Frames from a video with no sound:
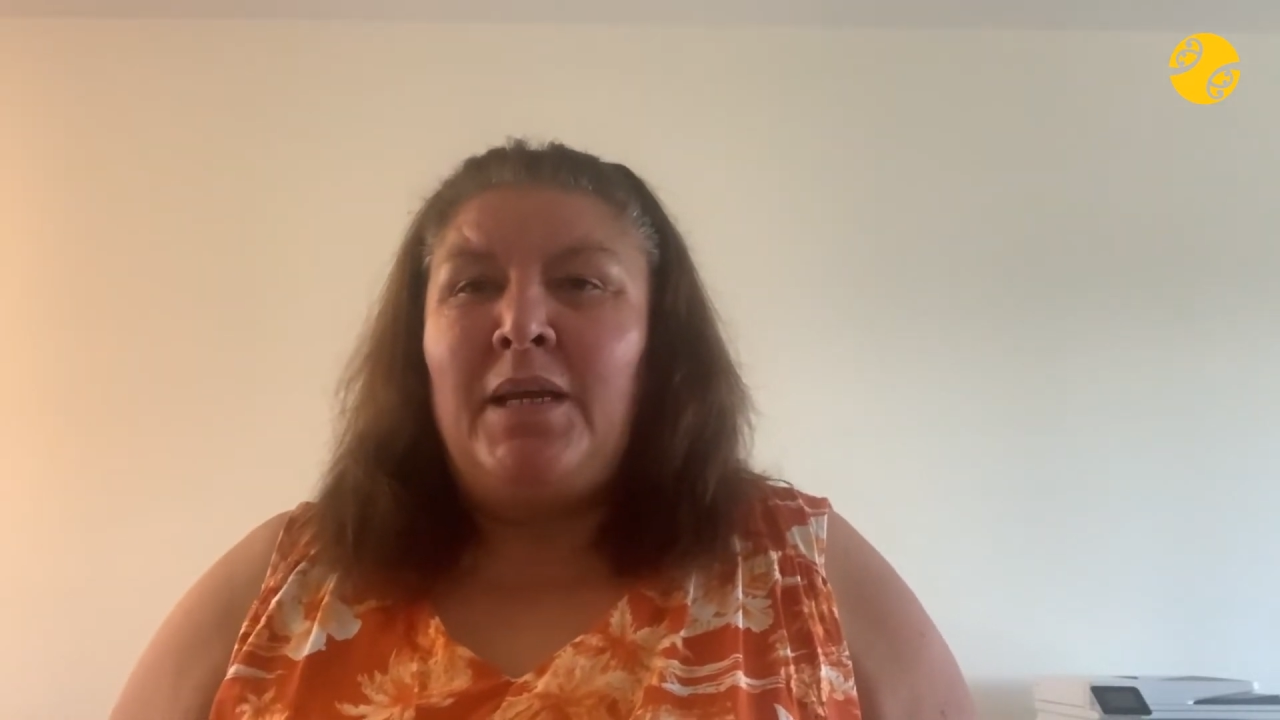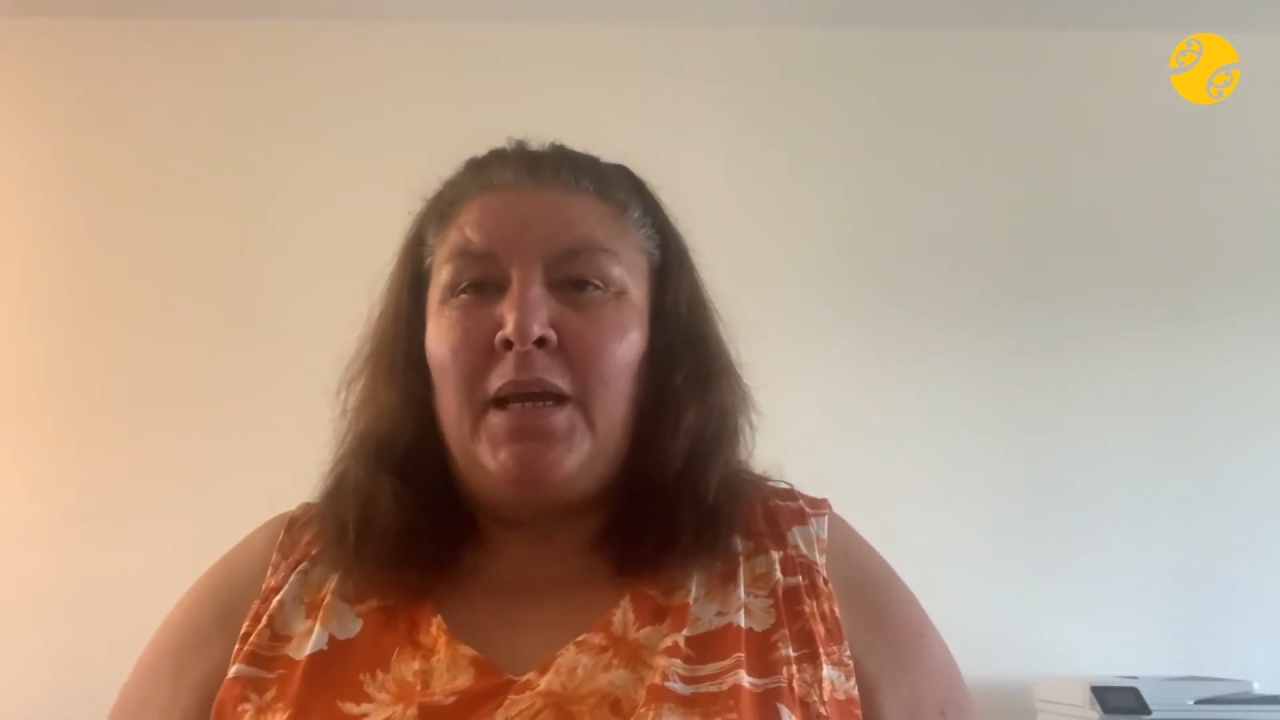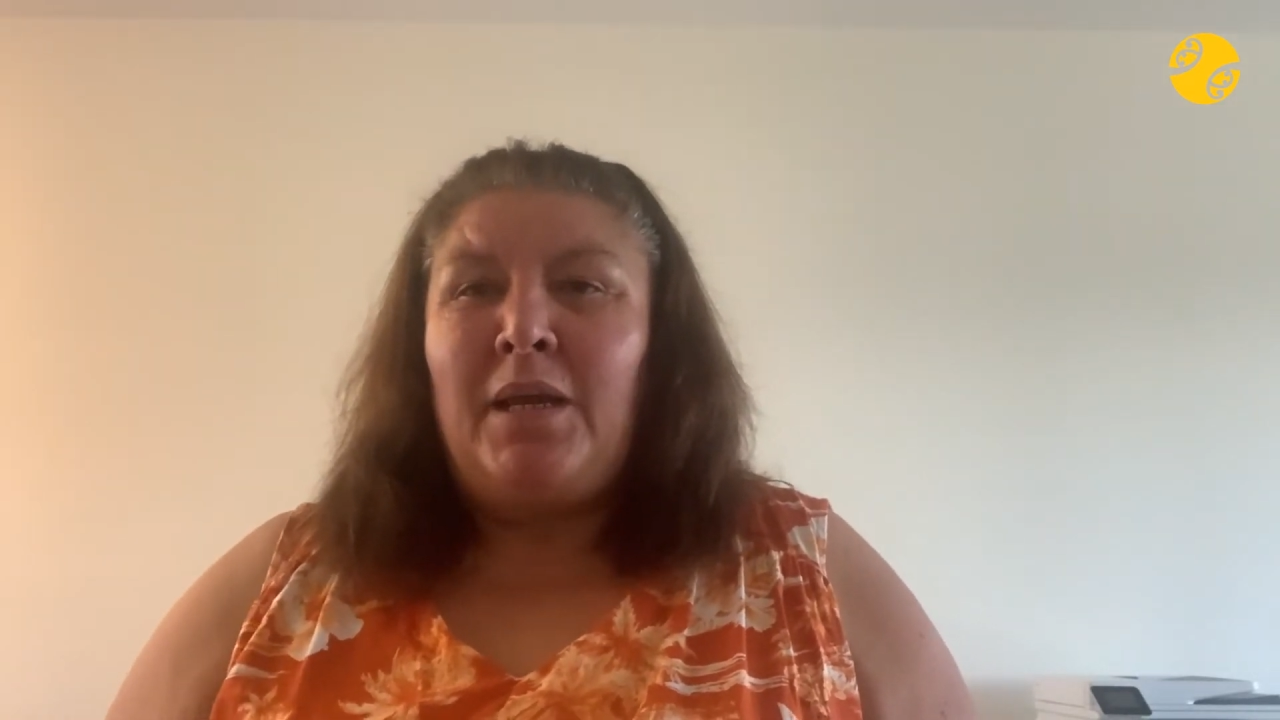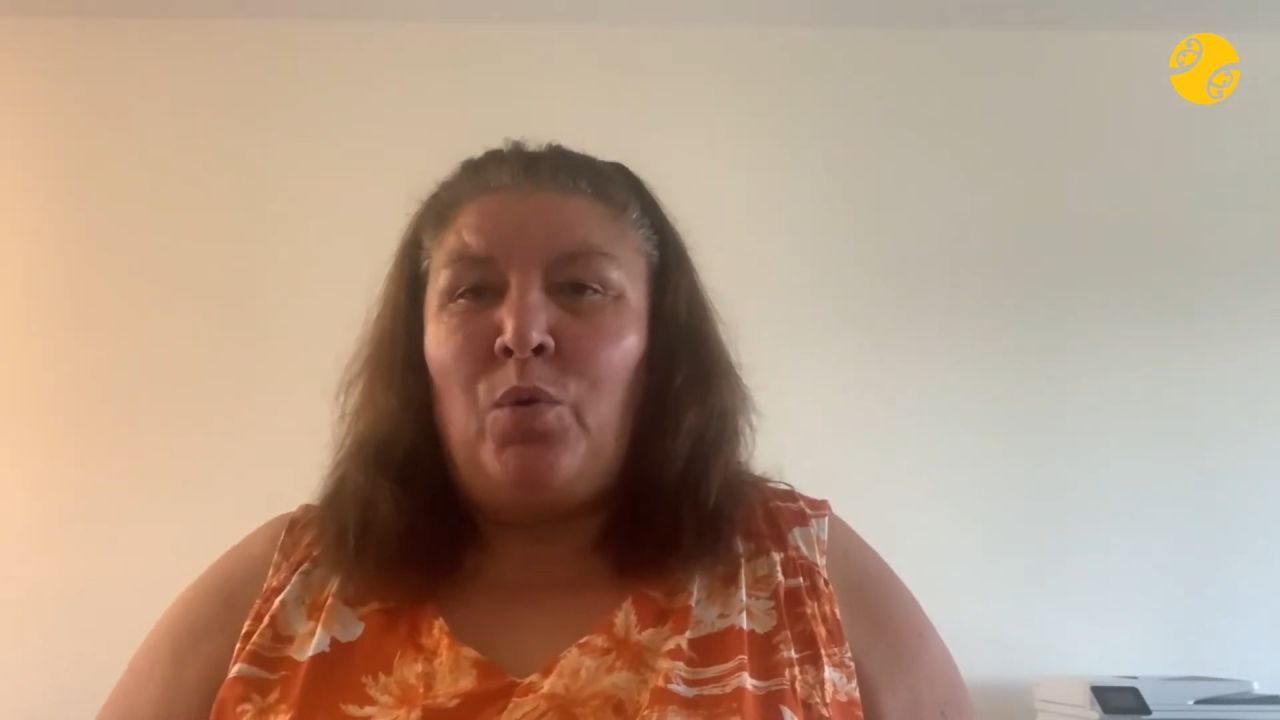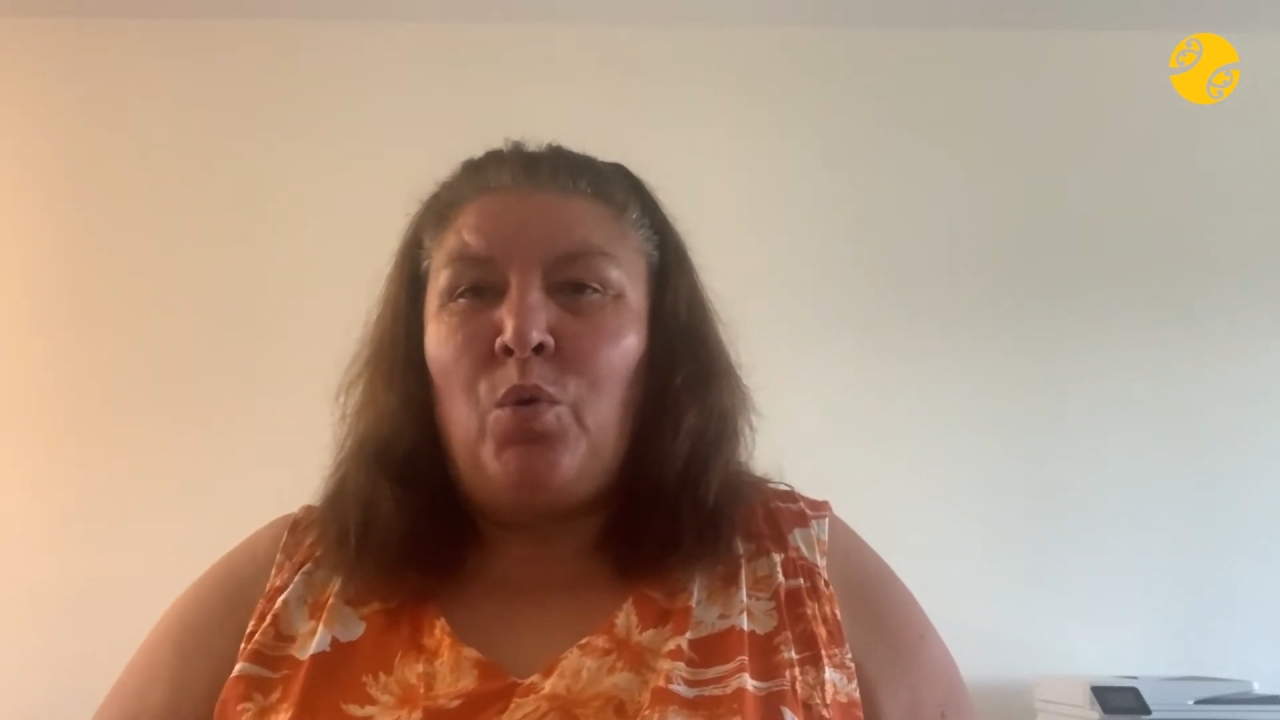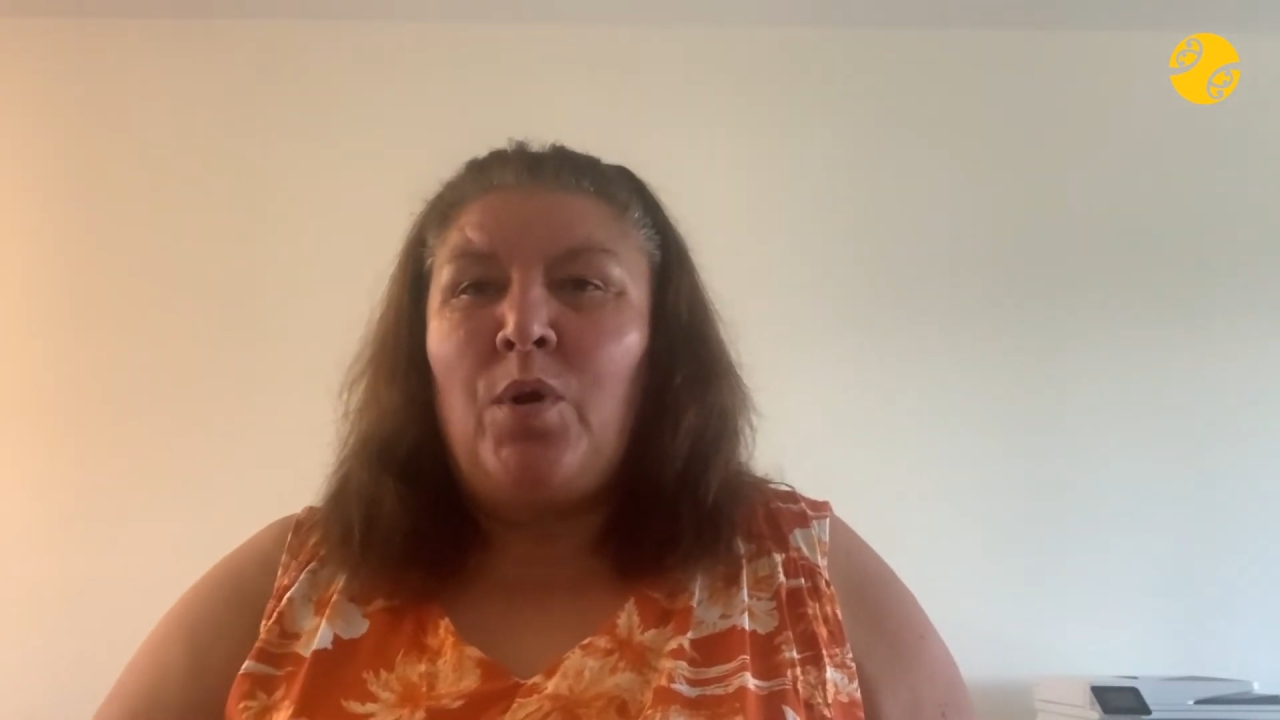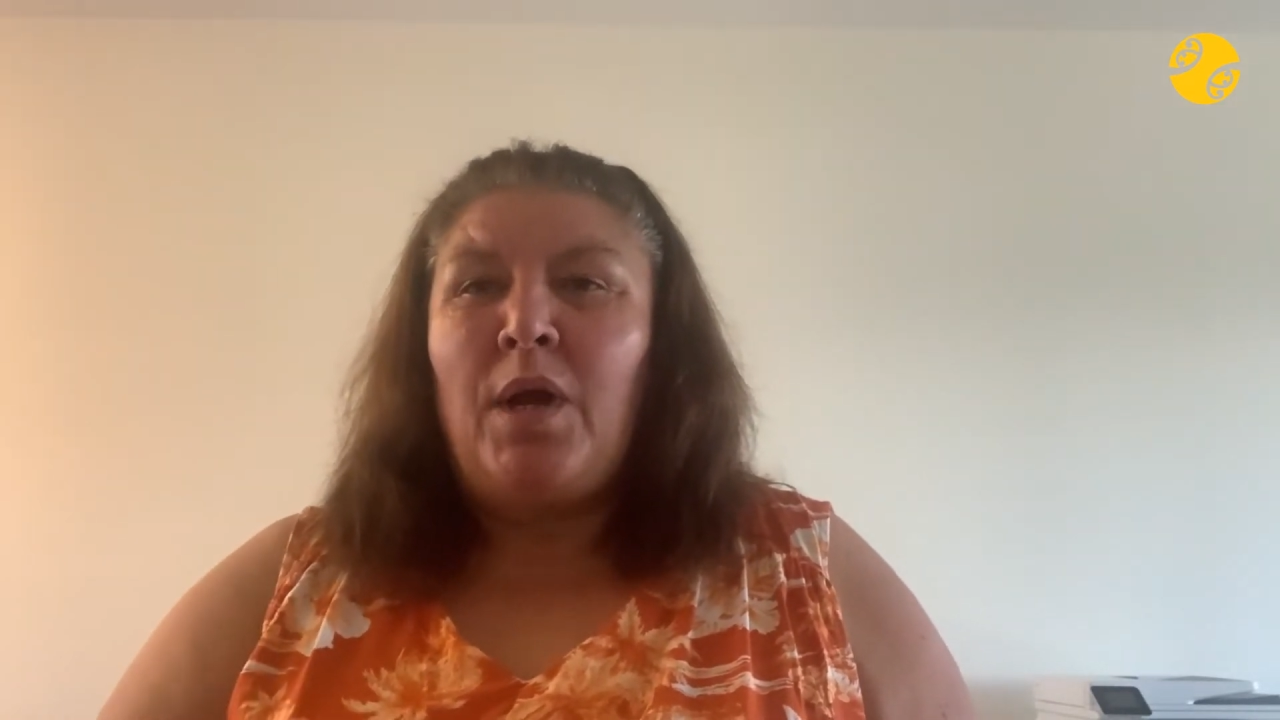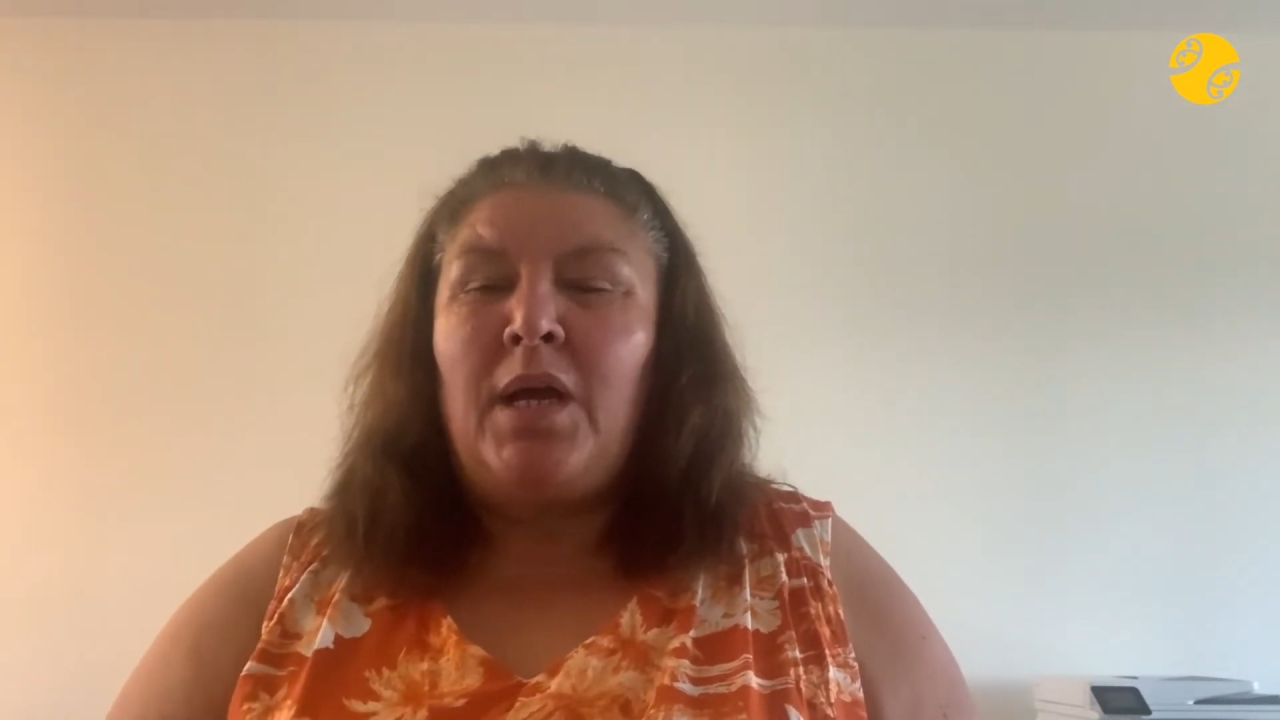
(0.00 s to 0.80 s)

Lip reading: e ora